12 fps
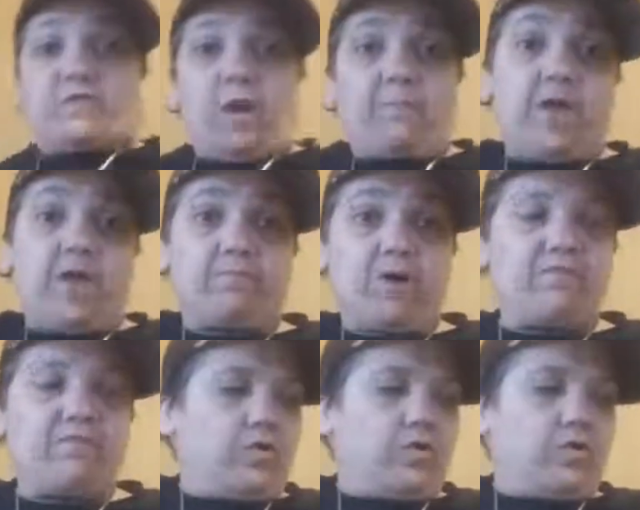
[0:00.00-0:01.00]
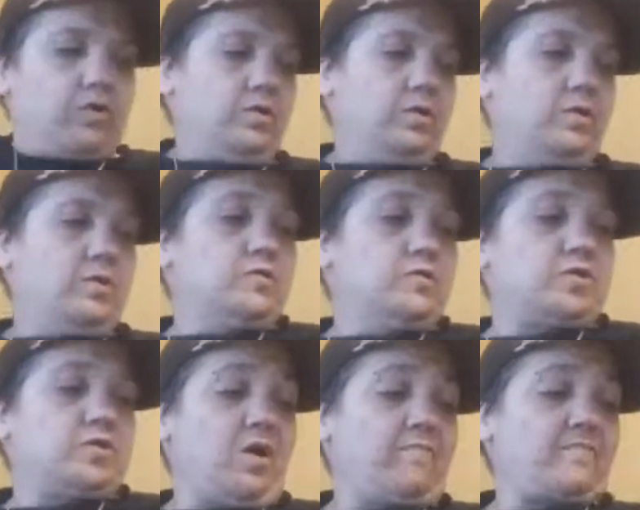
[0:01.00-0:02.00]
paid money for. So I
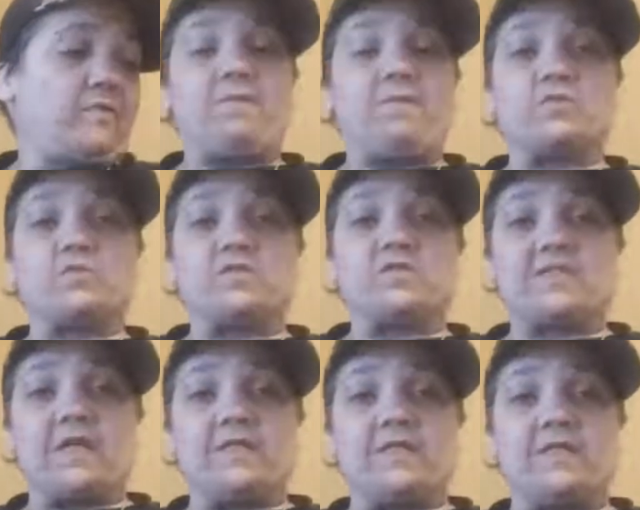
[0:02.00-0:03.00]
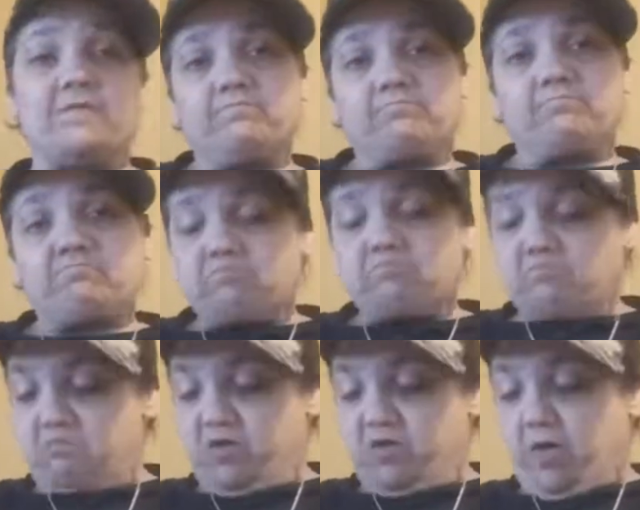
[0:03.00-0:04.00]
figure I might as well sell it,
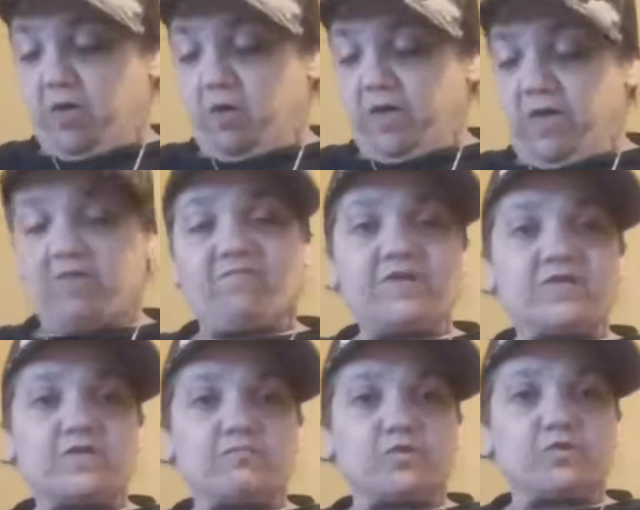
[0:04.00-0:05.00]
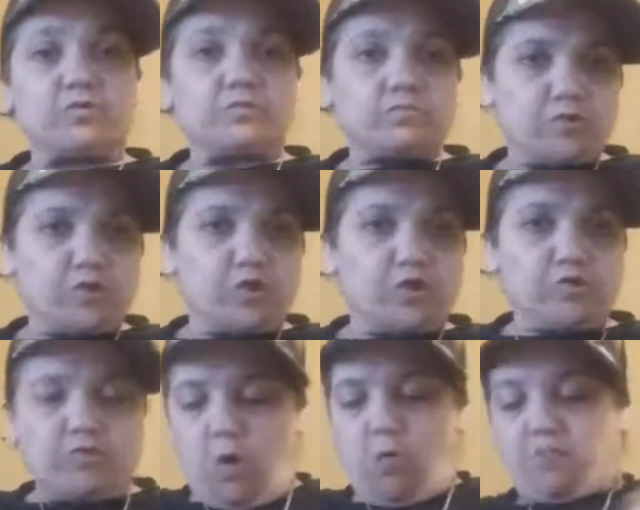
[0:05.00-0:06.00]
you know, at a reasonable, good, lower
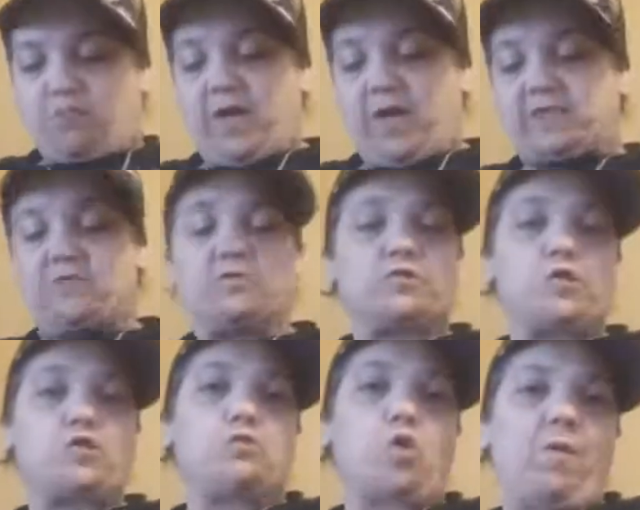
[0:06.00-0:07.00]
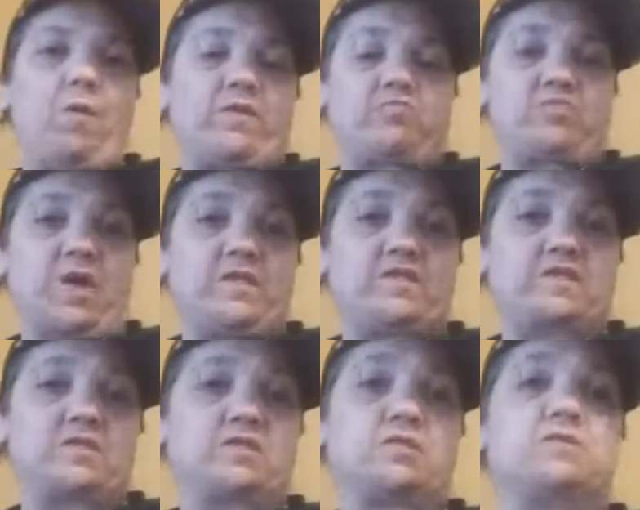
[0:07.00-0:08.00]
price. I usually go by the prices
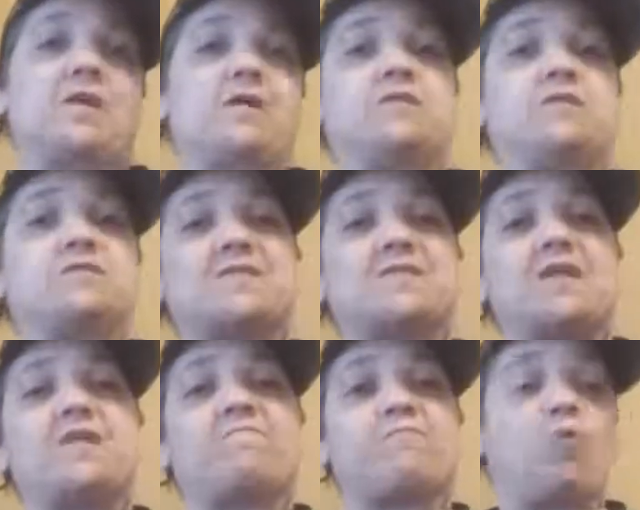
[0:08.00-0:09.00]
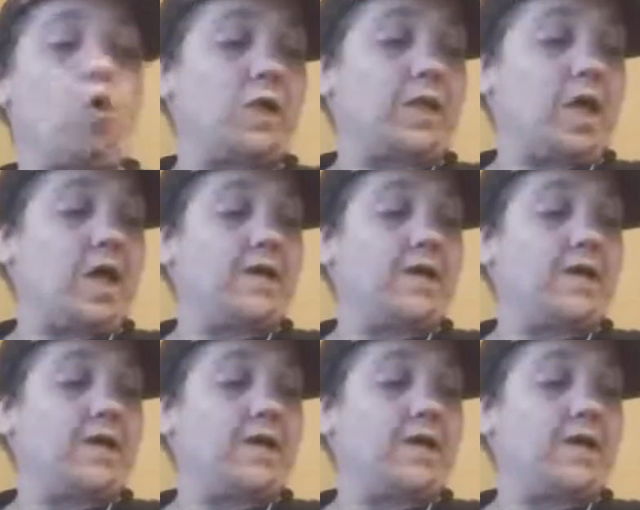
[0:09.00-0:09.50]
that it's selling for online.